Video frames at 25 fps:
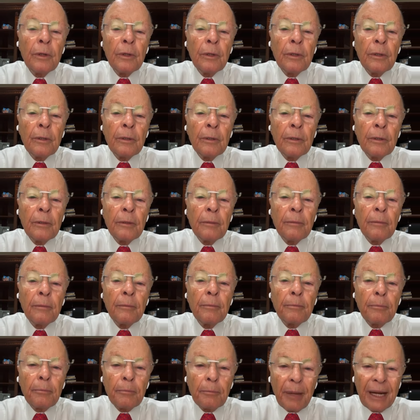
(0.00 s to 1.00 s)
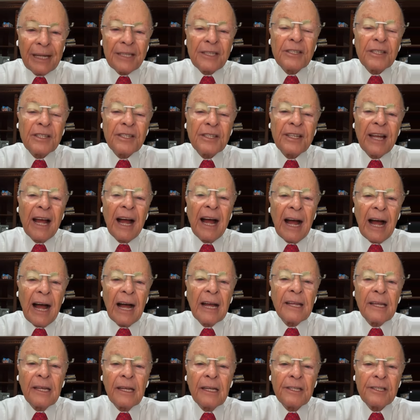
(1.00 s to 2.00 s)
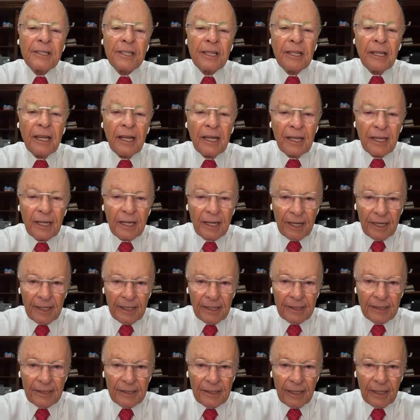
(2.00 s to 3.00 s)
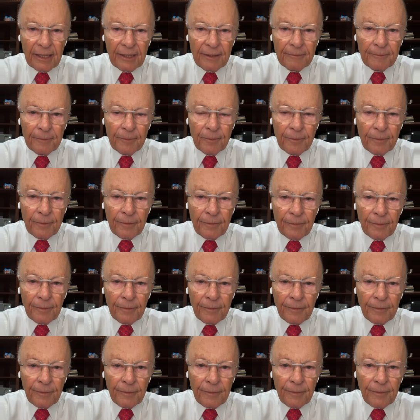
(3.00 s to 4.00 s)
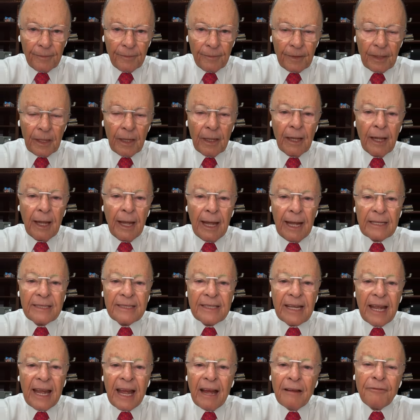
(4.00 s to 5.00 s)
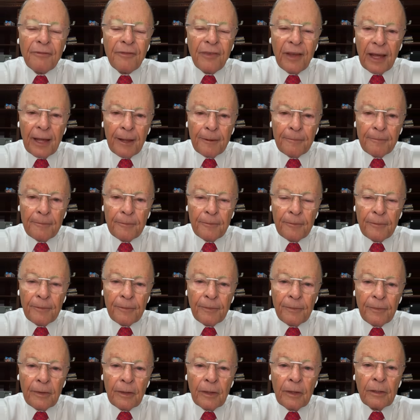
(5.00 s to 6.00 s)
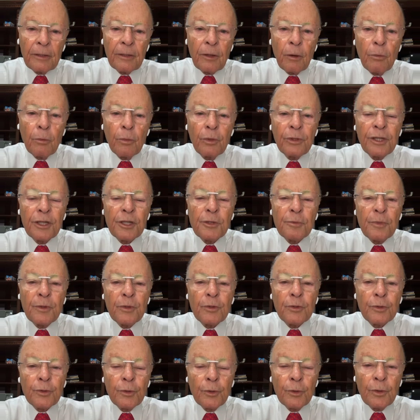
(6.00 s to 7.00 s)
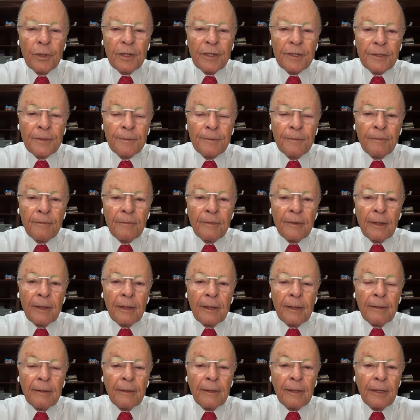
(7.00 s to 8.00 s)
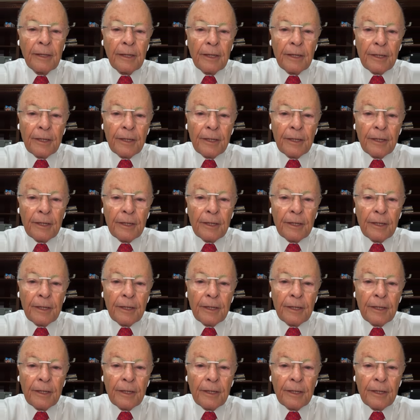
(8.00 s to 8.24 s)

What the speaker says: with the one who commanded us to baptize those who believe in him. That's the faith. So